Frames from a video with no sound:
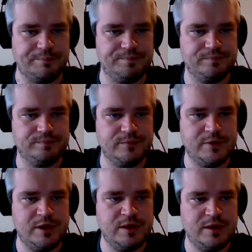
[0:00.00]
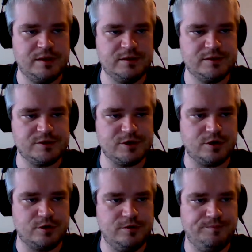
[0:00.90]
Okay,
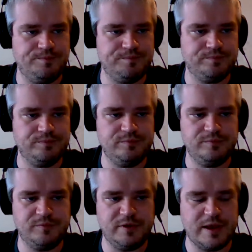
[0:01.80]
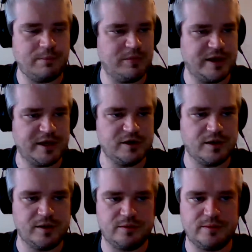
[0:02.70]
so yep, like
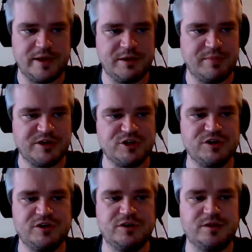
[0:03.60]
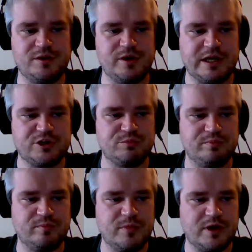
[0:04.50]
you mentioned, you got
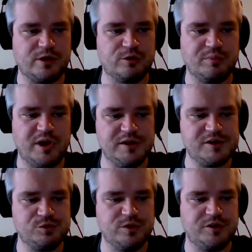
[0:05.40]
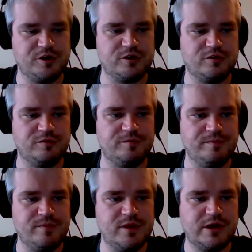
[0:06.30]
Grimaldus with your
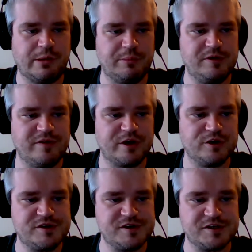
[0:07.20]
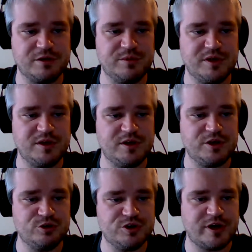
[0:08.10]
company veterans. That's going to be
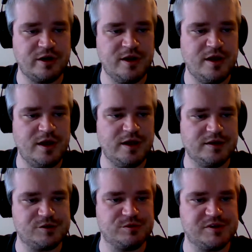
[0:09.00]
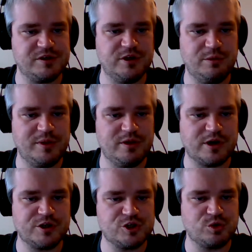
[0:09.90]
huge there. This one's a little bit
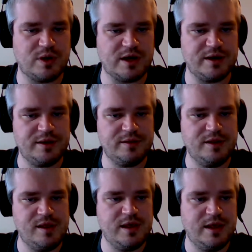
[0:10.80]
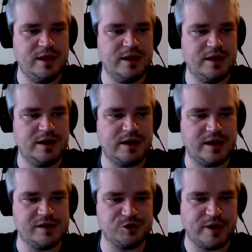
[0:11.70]
larger squad.
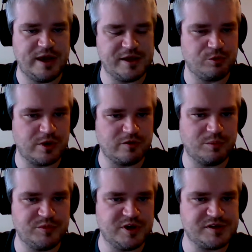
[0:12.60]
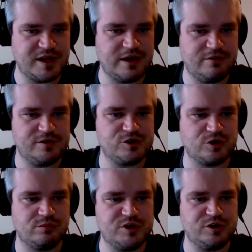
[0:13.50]
It's okay that one of them doesn't have a
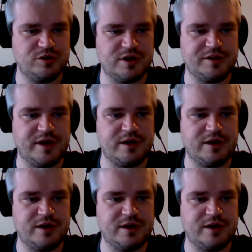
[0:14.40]
storm shield on